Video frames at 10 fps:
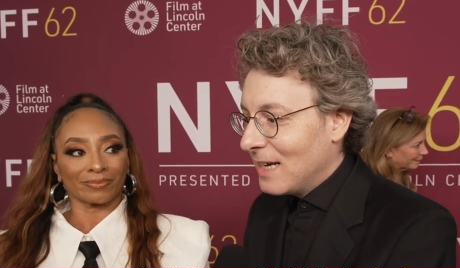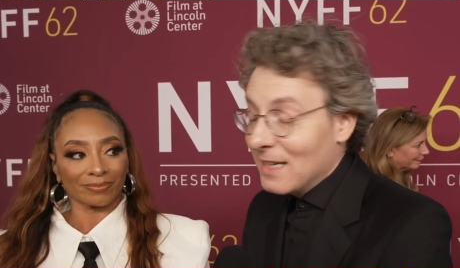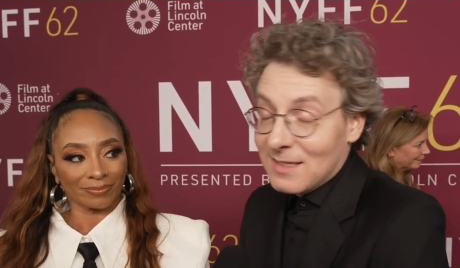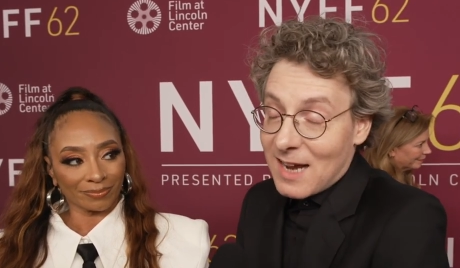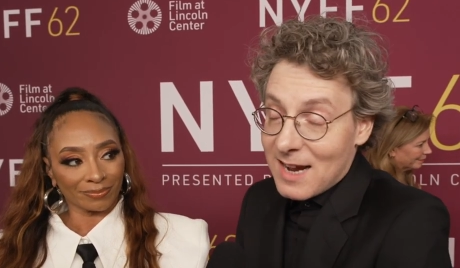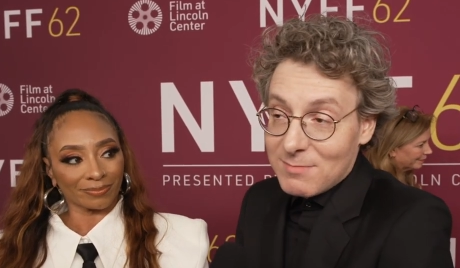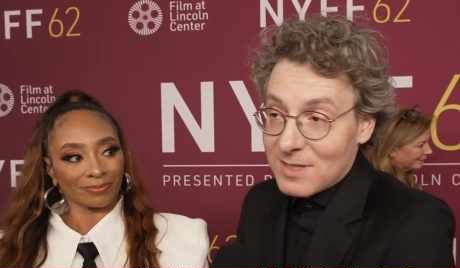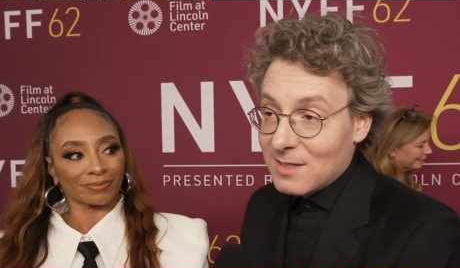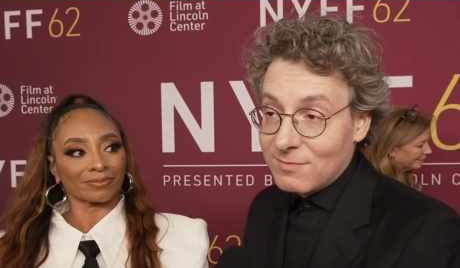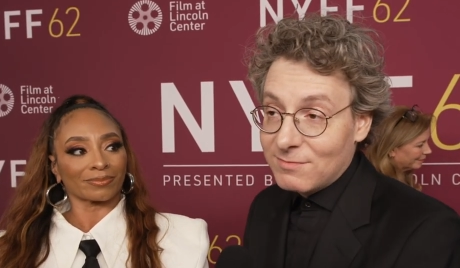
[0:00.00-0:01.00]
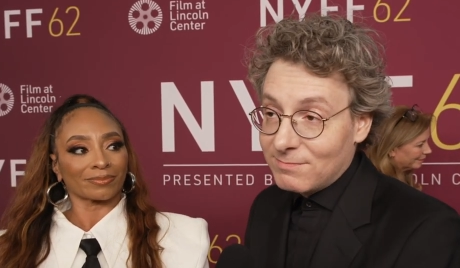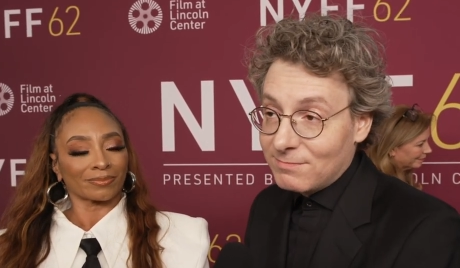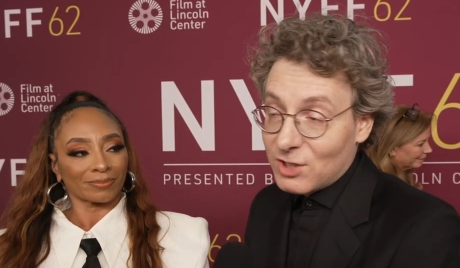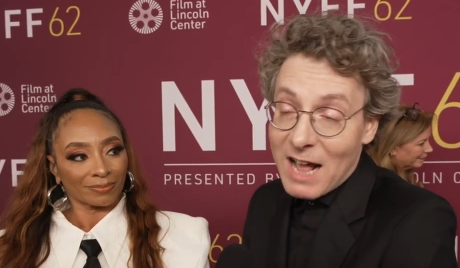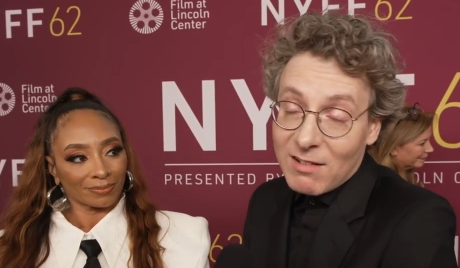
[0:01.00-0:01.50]
Speaker 1: in times of
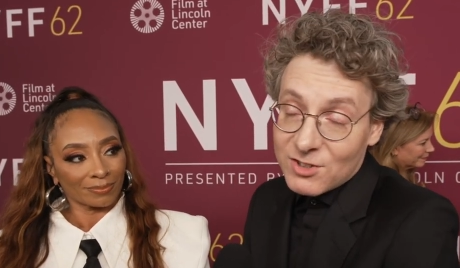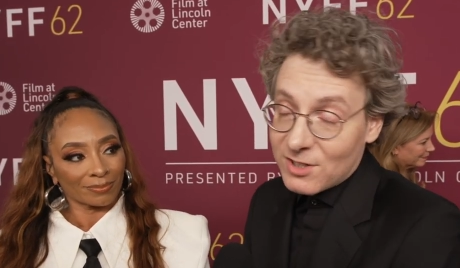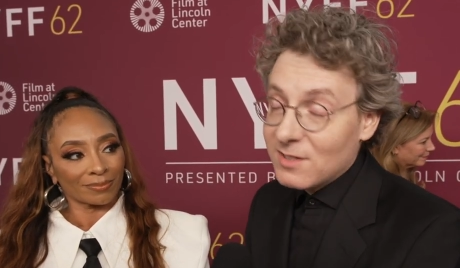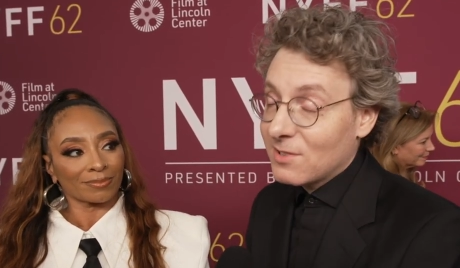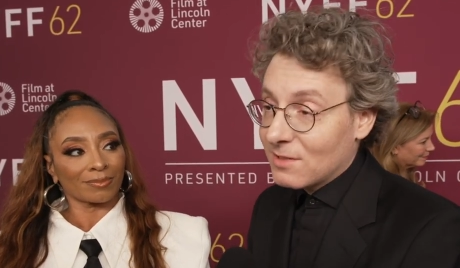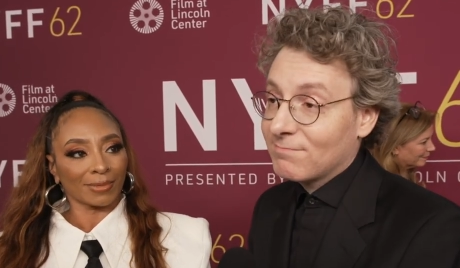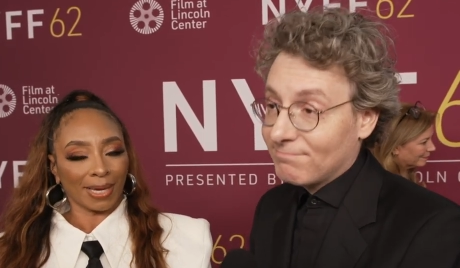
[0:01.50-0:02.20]
challenges.